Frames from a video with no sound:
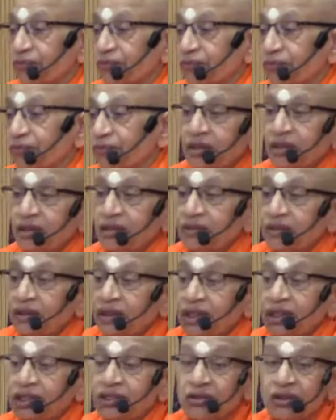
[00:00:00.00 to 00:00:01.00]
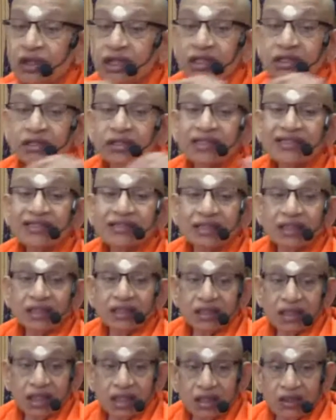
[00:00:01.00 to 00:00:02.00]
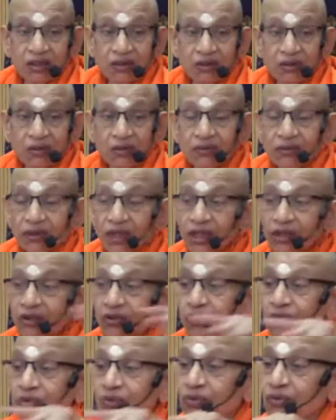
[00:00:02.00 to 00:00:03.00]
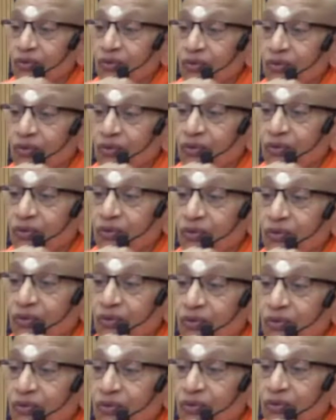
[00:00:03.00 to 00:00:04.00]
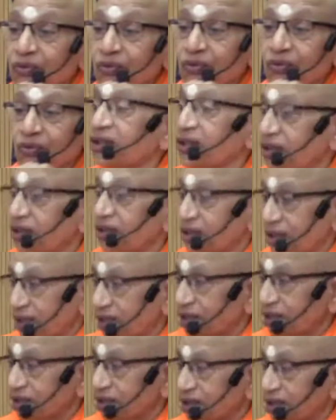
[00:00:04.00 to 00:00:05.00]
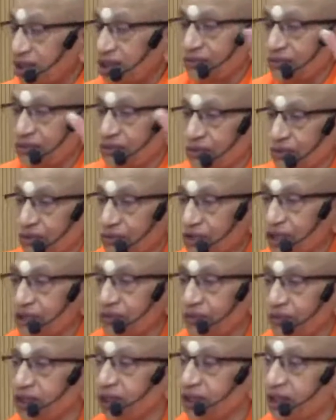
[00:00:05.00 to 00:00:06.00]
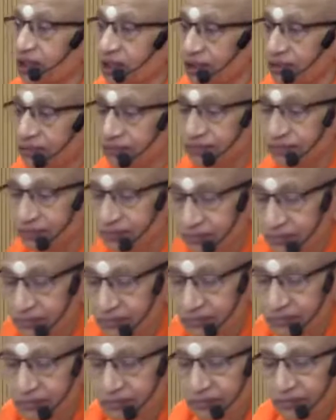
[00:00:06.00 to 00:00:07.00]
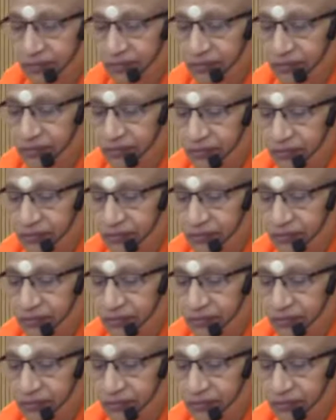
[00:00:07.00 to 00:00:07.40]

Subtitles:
impermanent, it's not existing now, that you have to do something to create that knowledge. That's our usual experience.